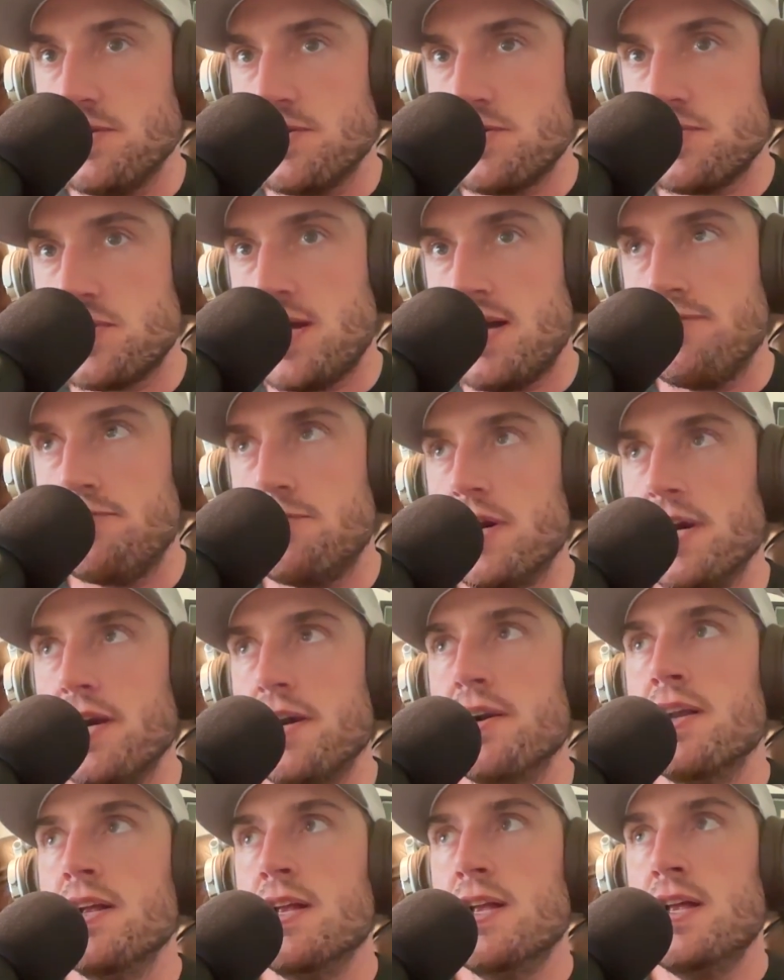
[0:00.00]

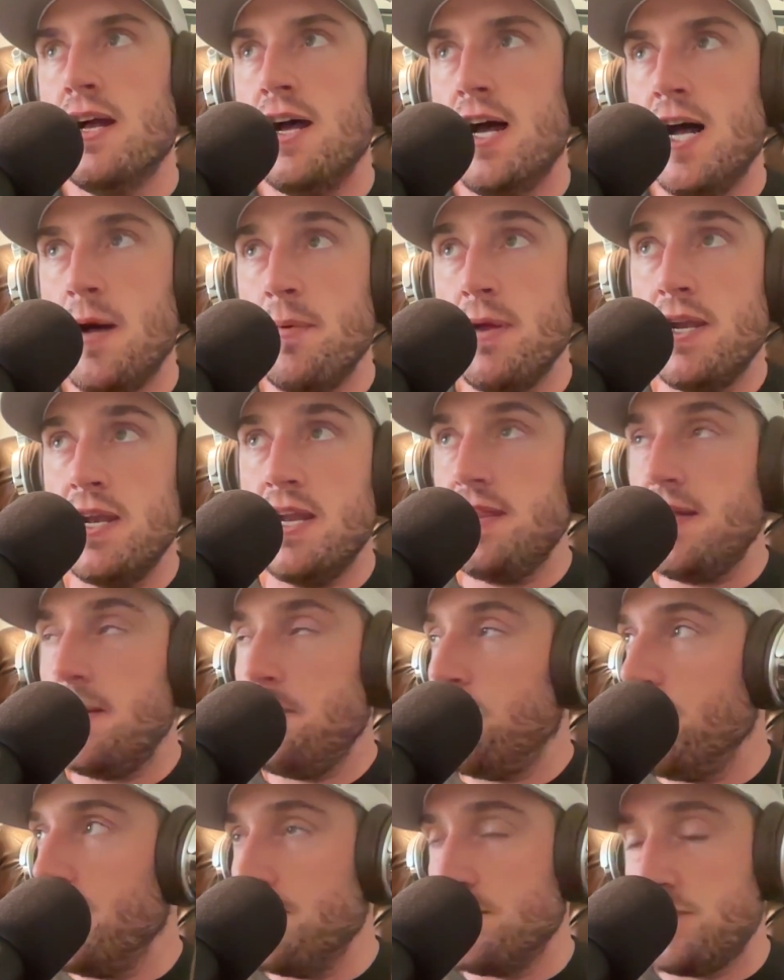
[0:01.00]
software. And at that
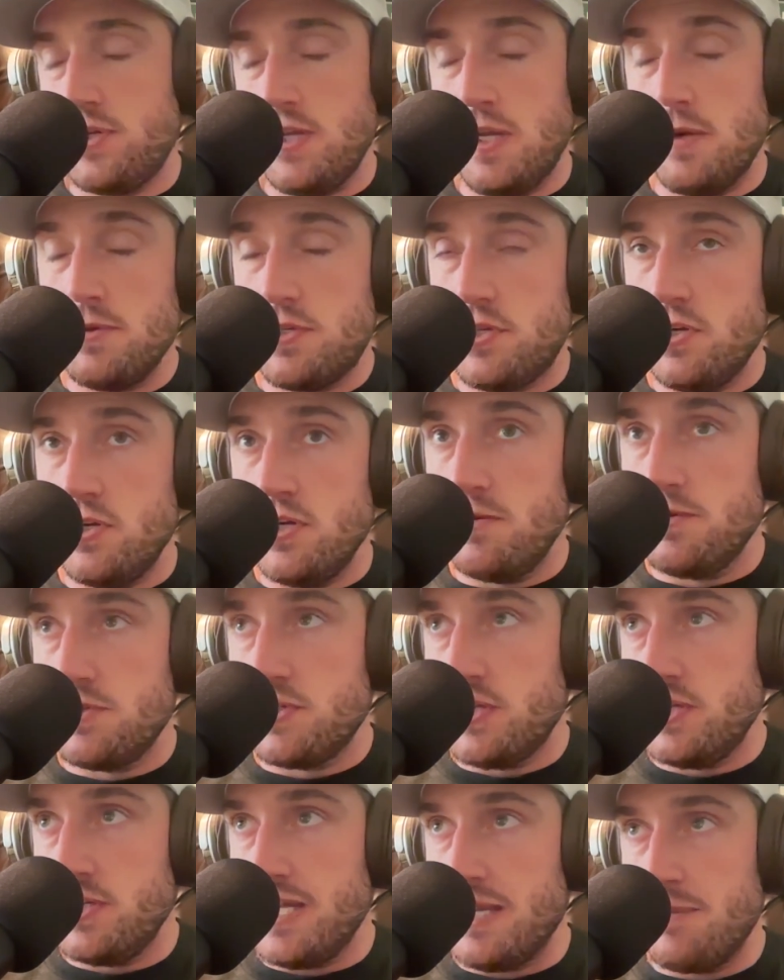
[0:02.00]
point, it was good. It was a
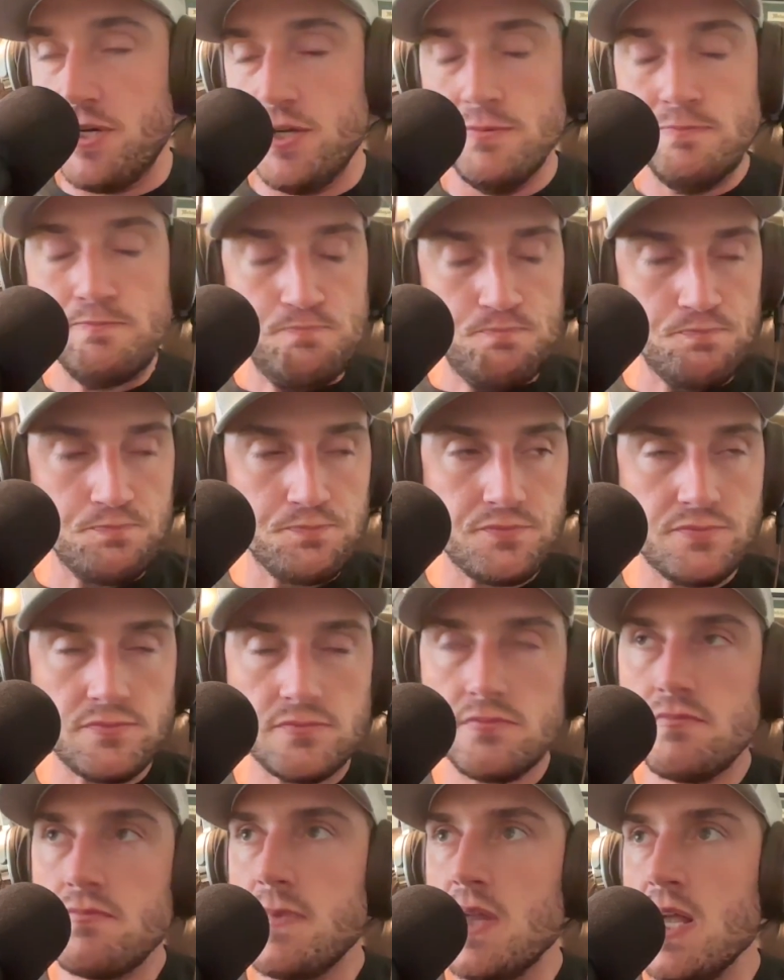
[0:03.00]
good demo.
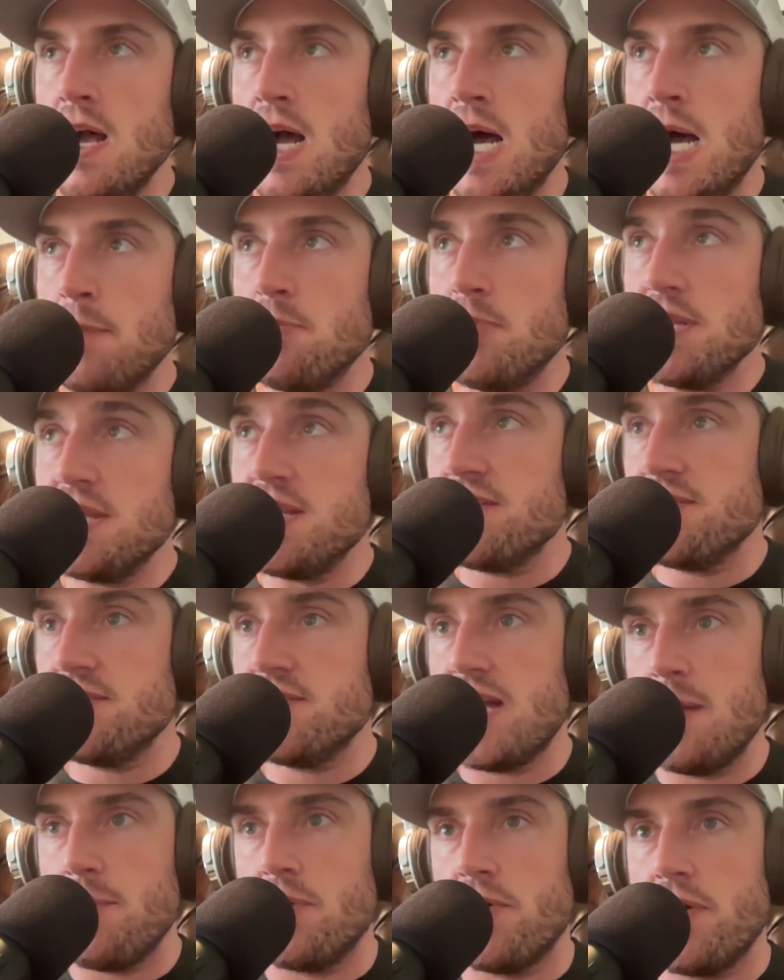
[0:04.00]
But this
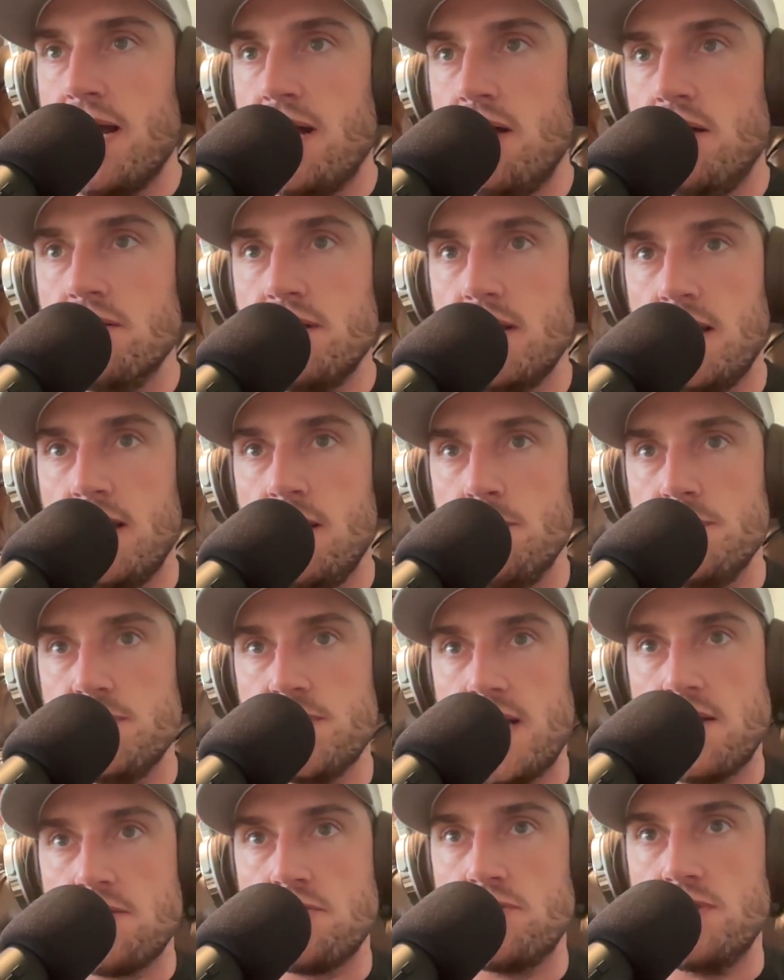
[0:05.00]
time around, it was
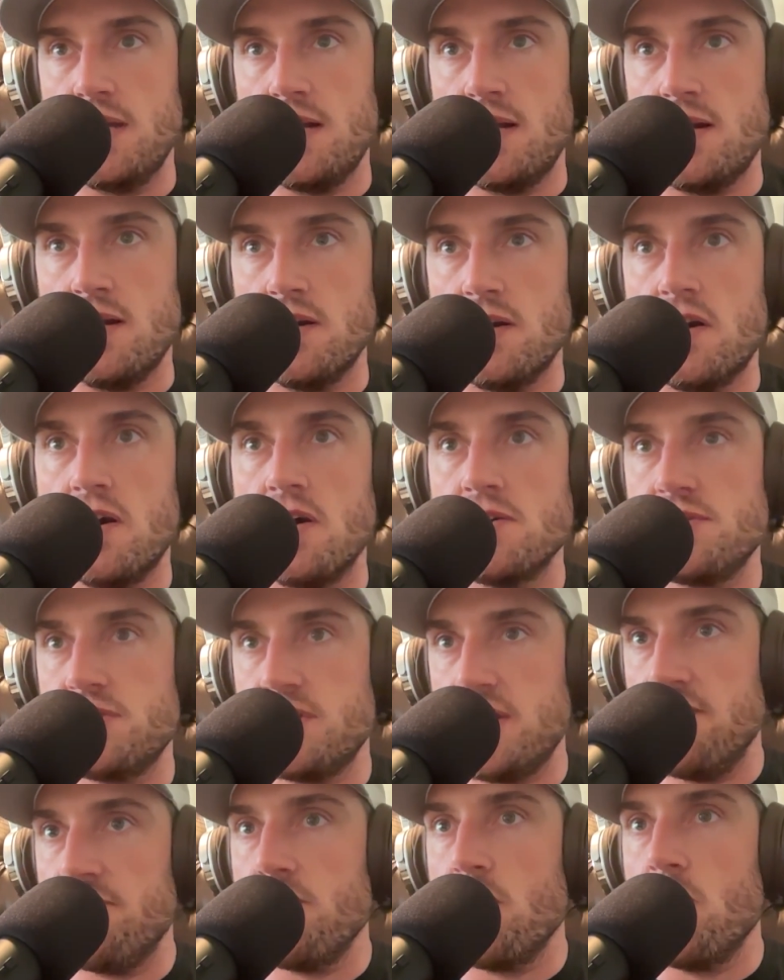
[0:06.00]
actually our
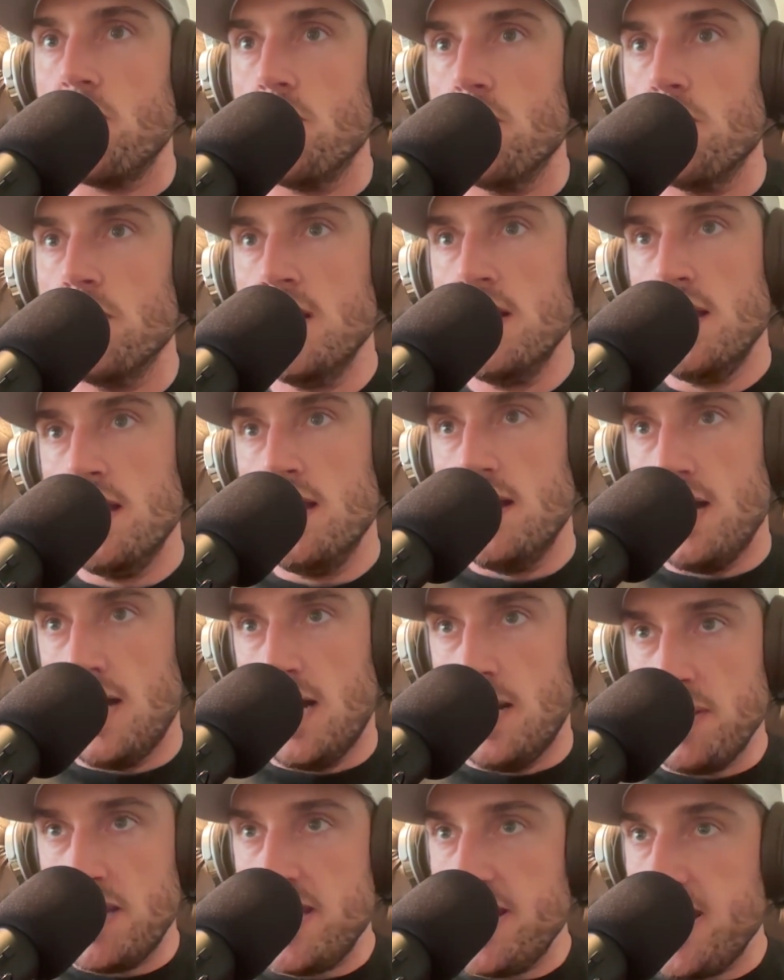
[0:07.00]
CFO.
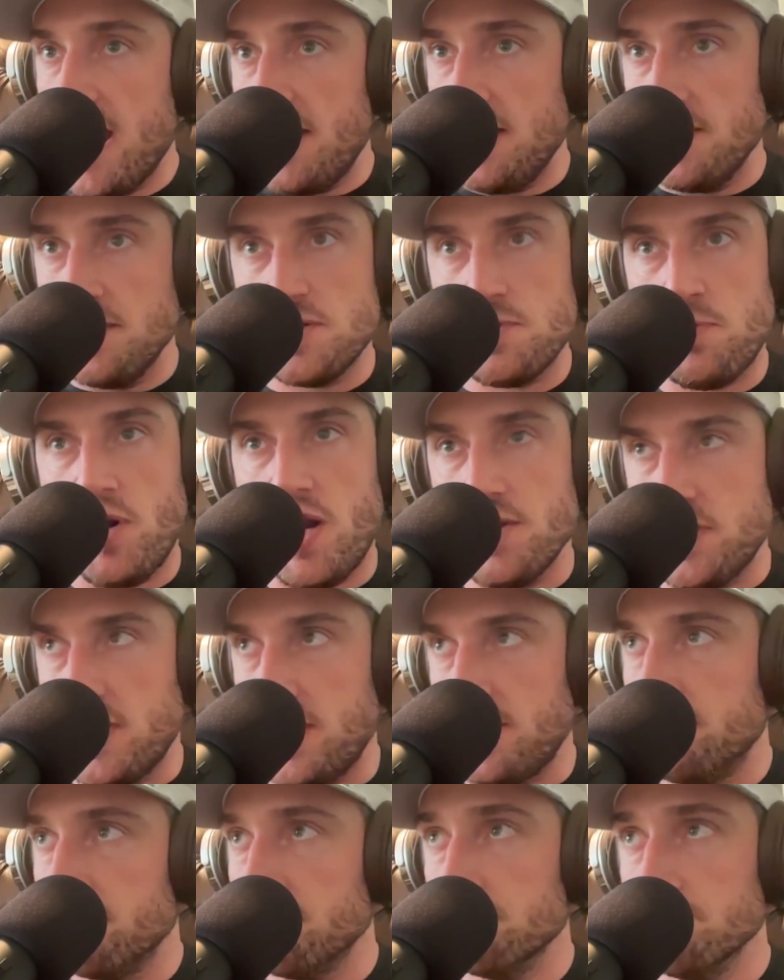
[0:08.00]
He headed this
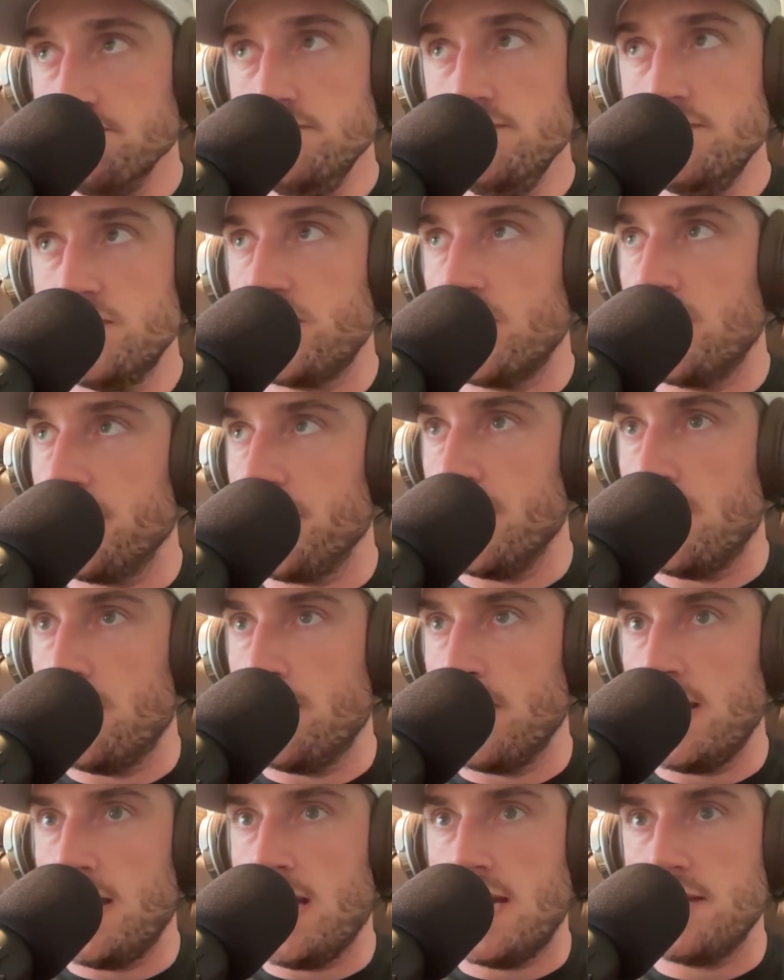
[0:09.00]
project. So,
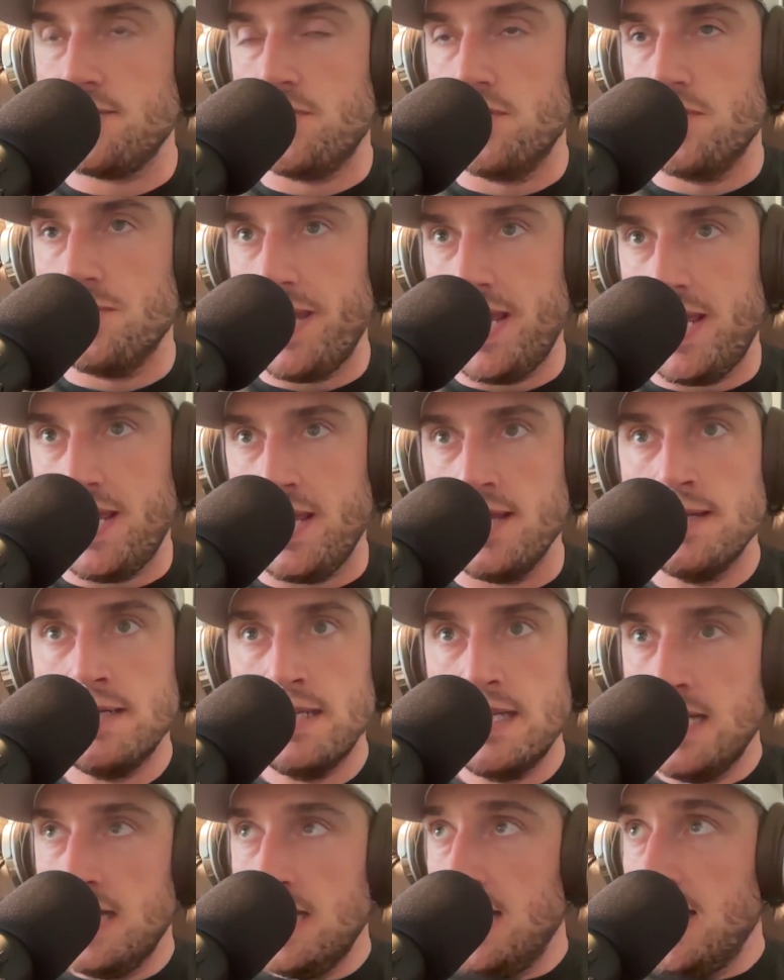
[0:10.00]
I told him, hey,
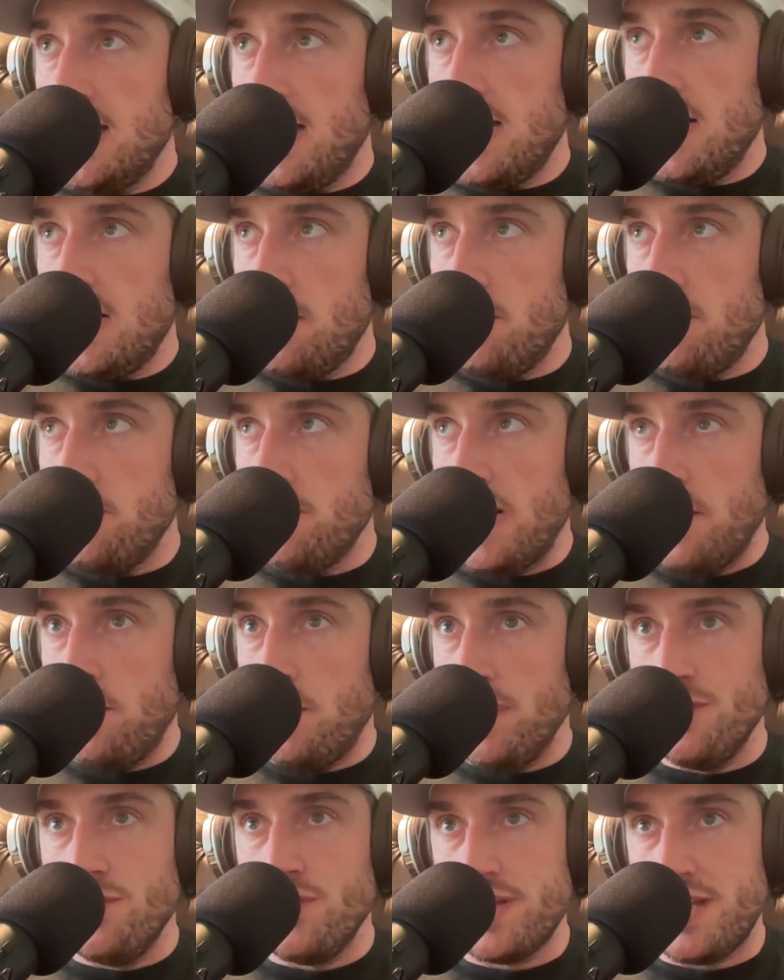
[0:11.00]
I
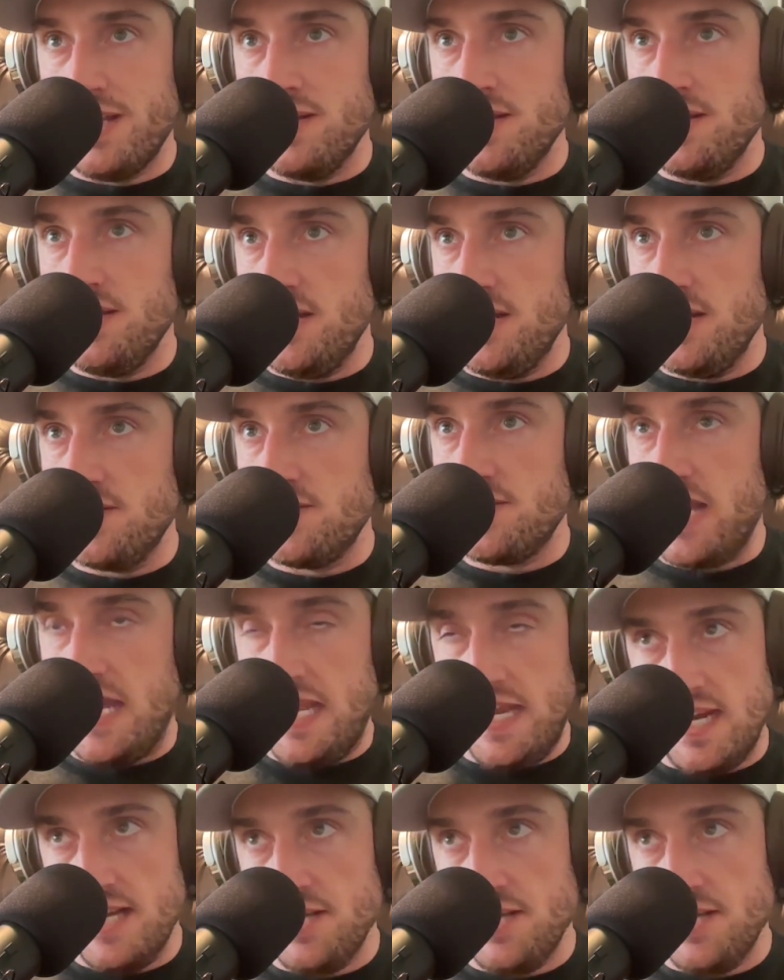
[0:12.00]
want to look into these AI